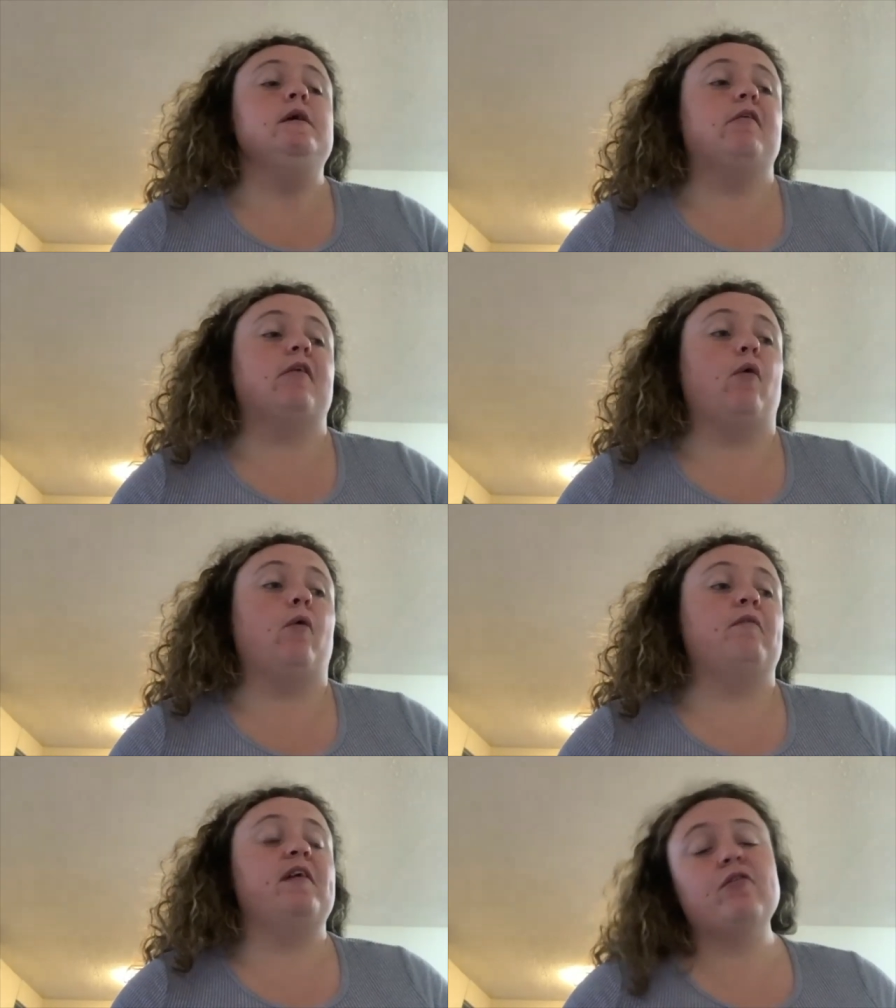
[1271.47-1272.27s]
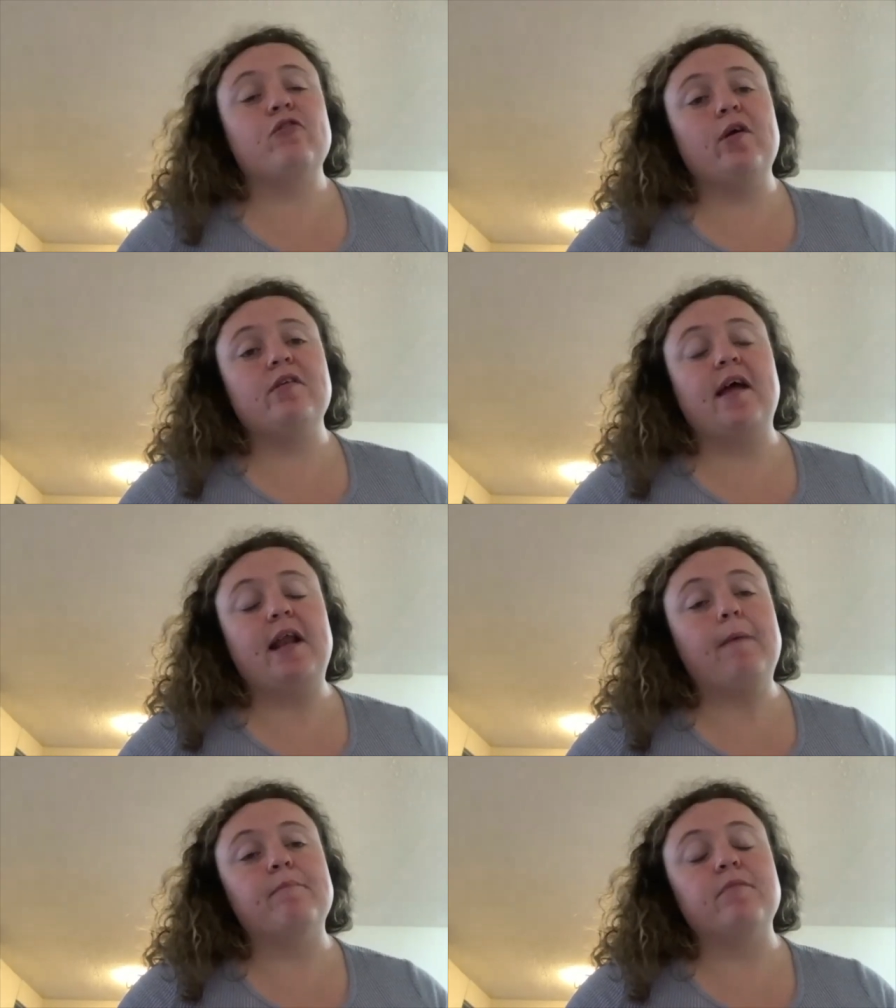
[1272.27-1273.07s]
So fingers crossed that
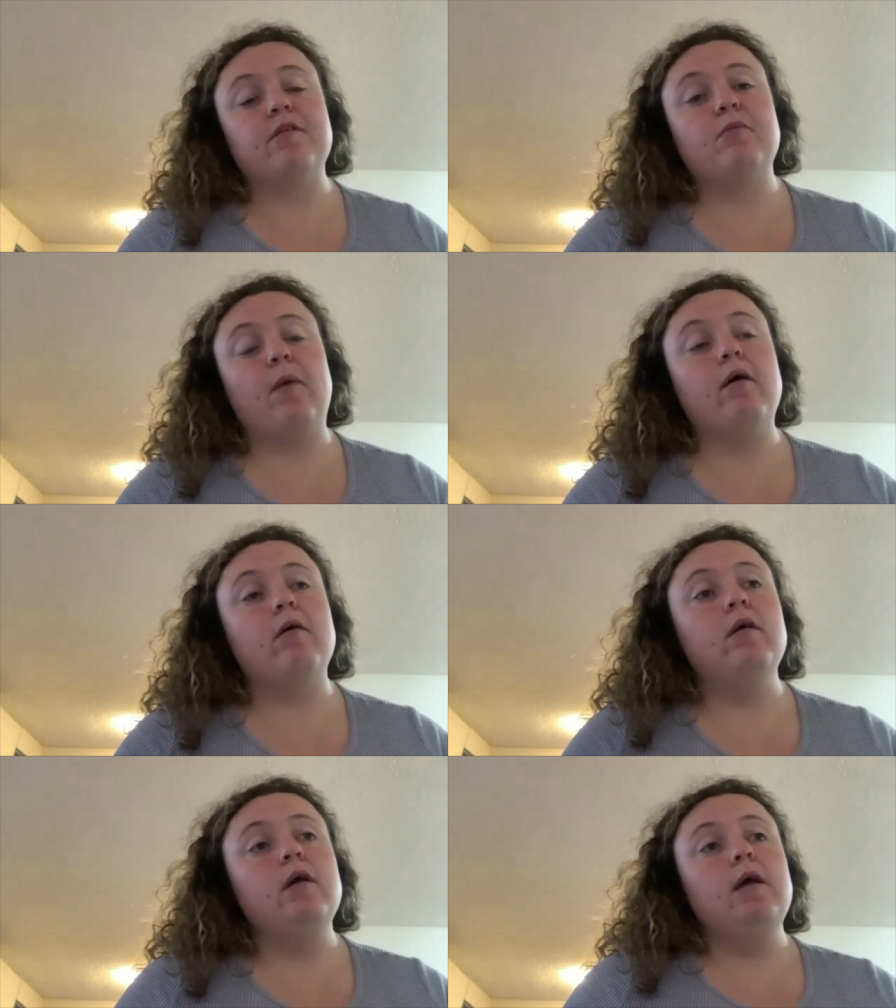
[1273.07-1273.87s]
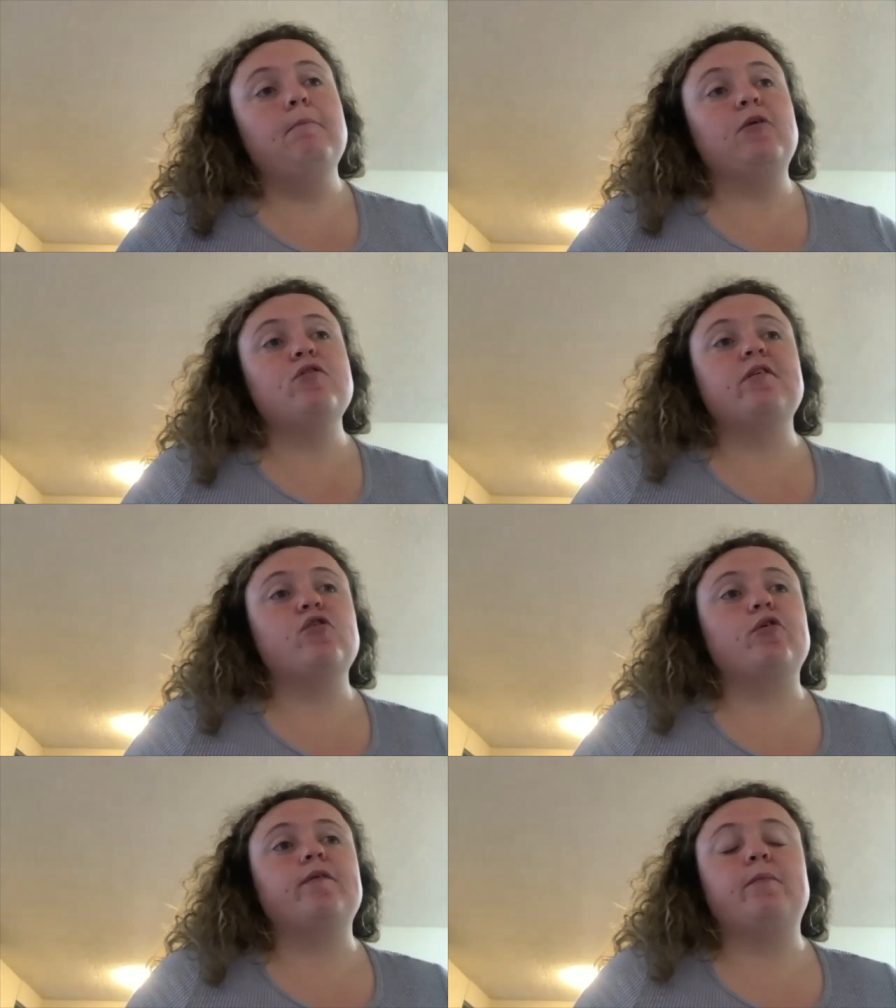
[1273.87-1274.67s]
happens as well. But just
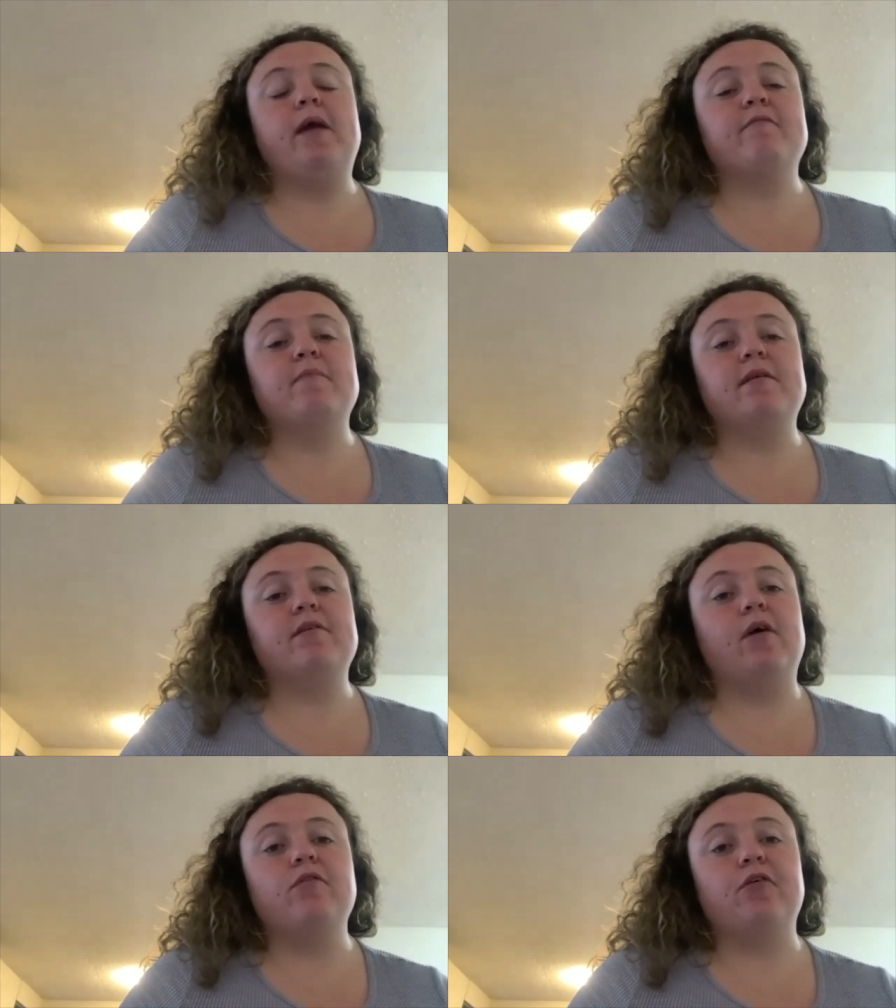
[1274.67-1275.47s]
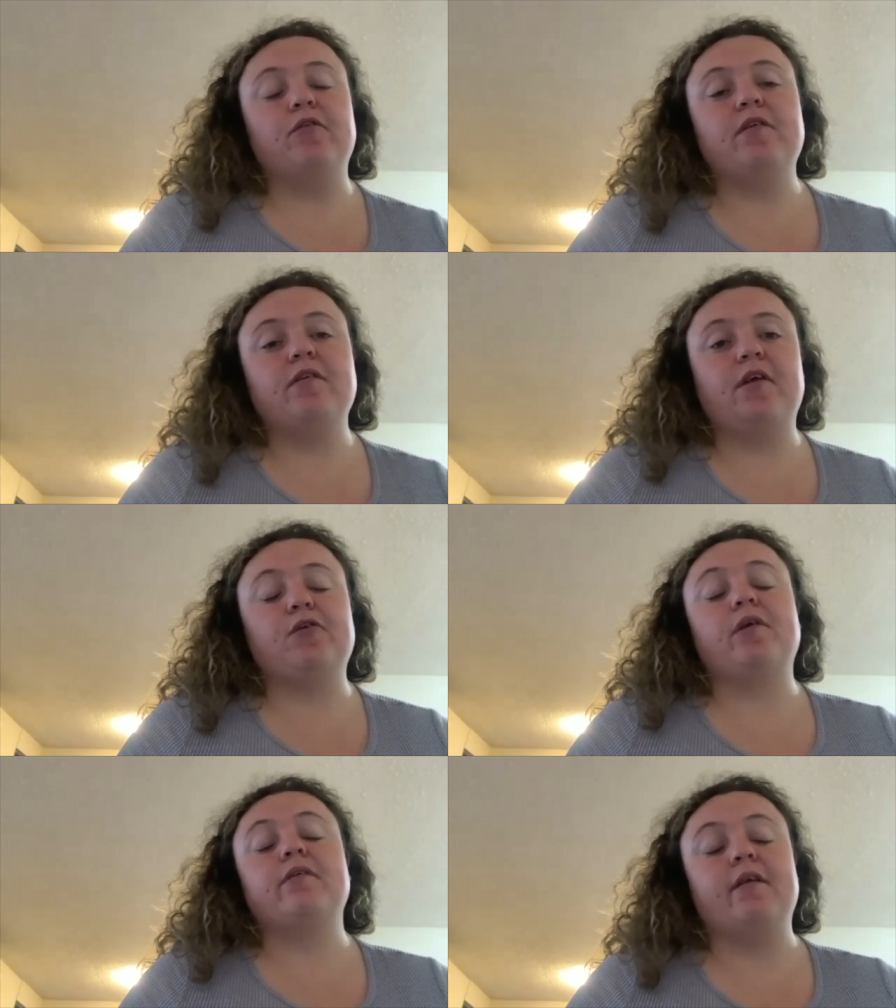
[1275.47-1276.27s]
ensuring that we have mental health services that are
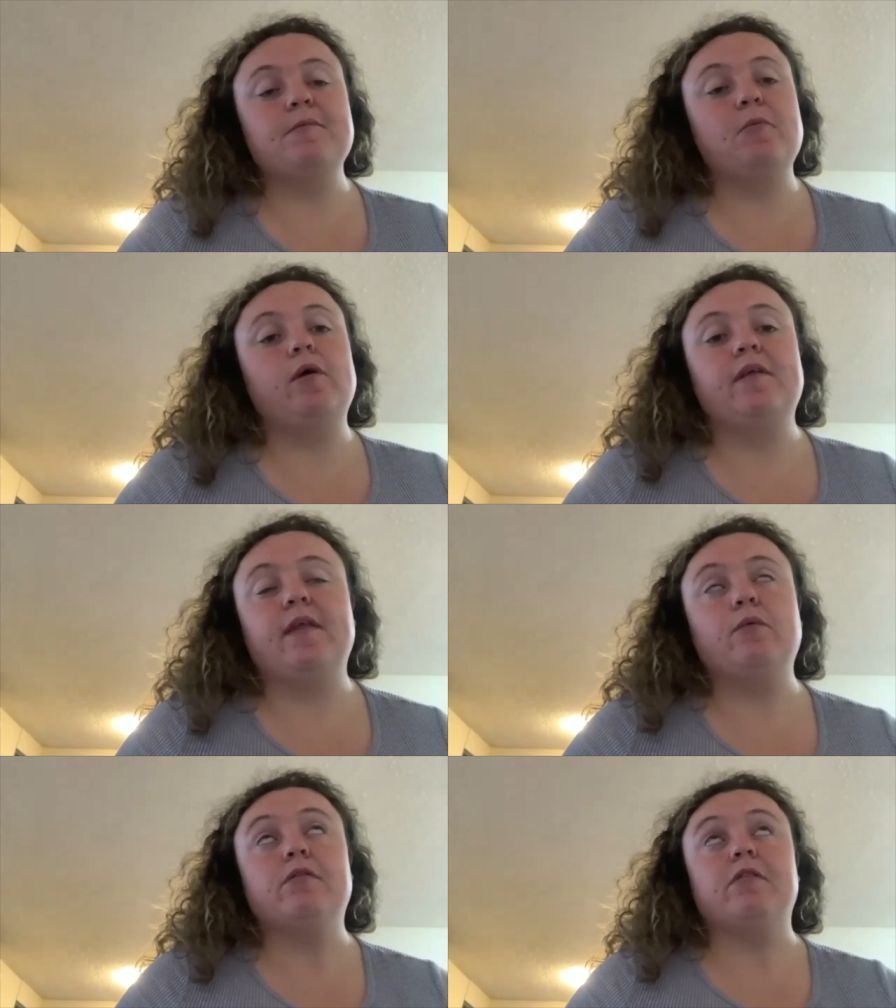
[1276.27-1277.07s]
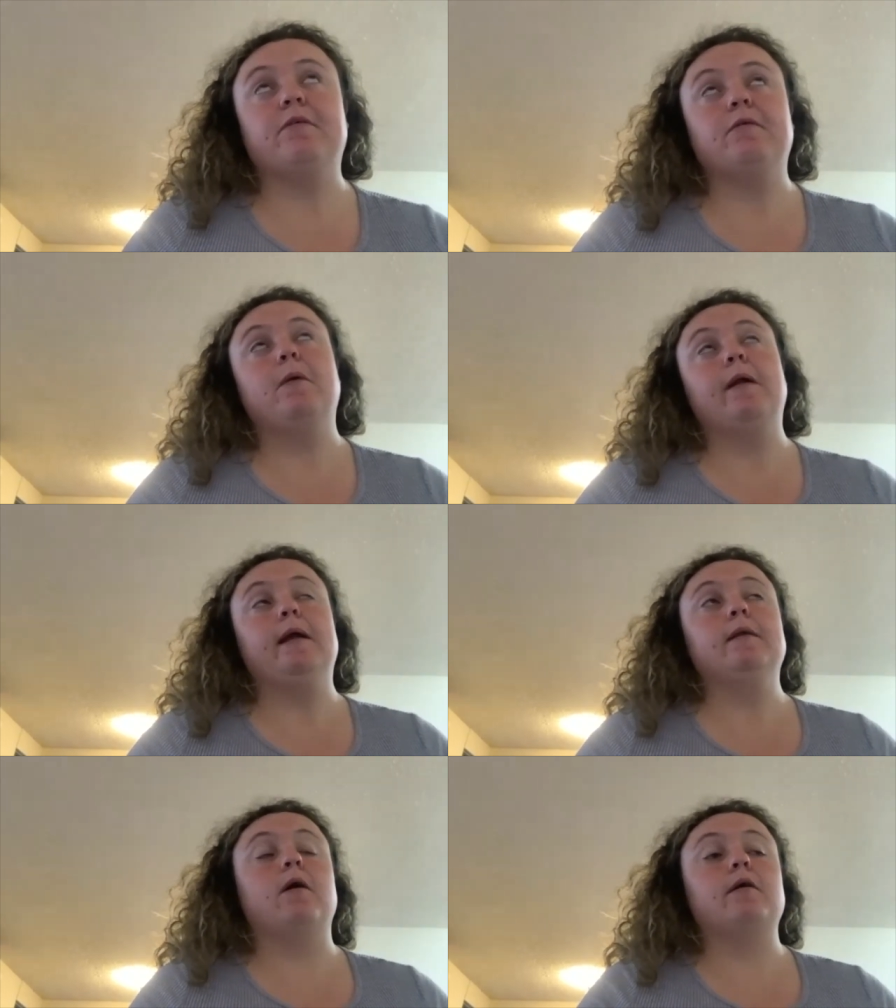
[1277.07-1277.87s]
accessible. I think that was the third one I
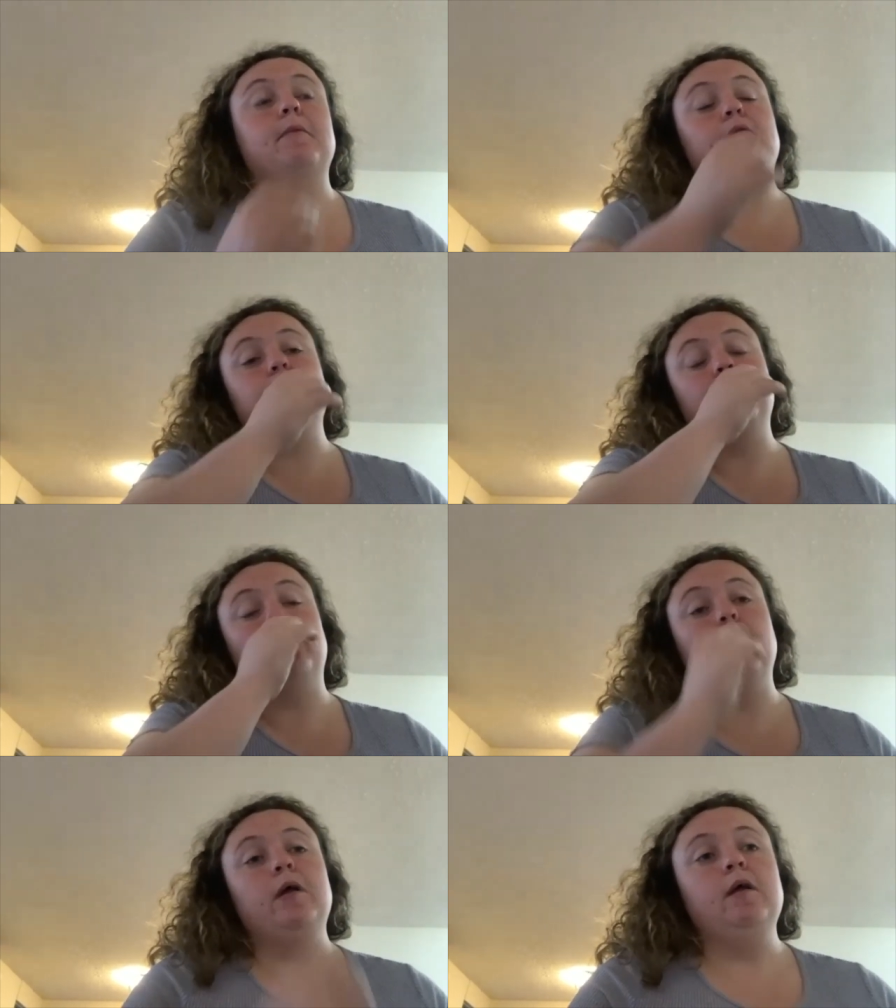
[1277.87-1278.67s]
had talked about too.